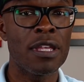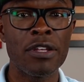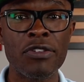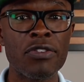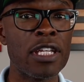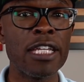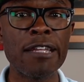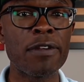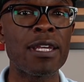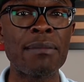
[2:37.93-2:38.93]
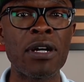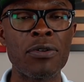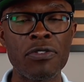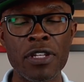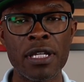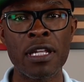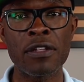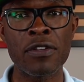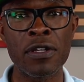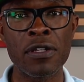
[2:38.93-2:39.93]
She even came out and said that
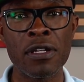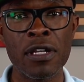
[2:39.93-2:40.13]
the